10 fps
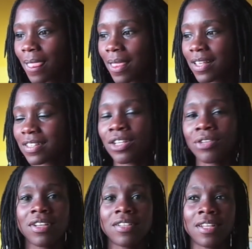it's
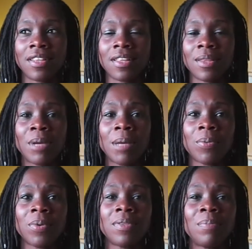interesting that the people
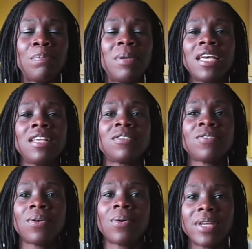with the biggest
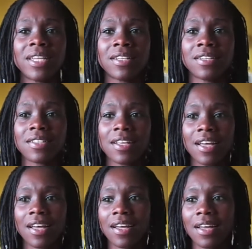followings,
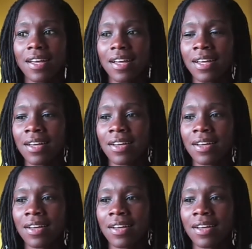you